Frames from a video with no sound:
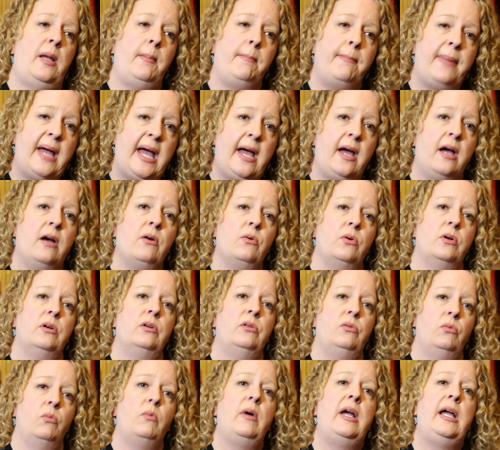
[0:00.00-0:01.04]

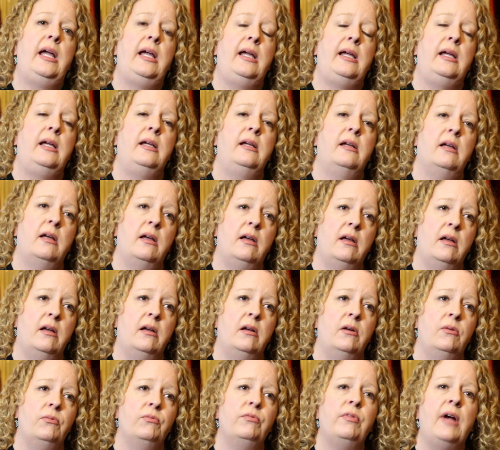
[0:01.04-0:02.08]
empowered way,
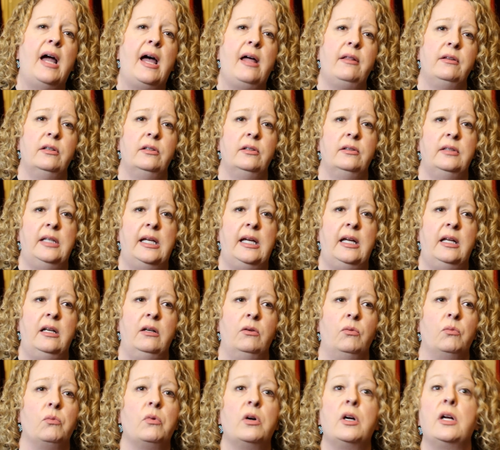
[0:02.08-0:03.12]
rather
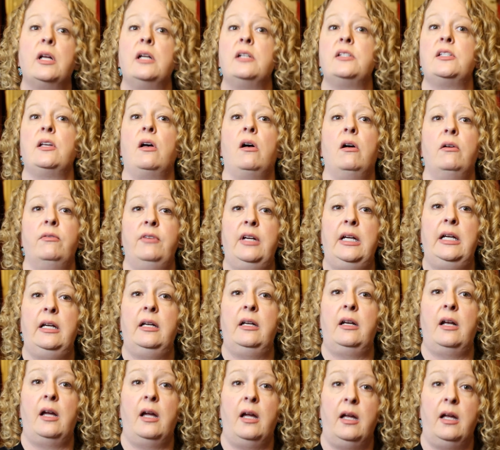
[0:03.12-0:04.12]
than we're going to solve it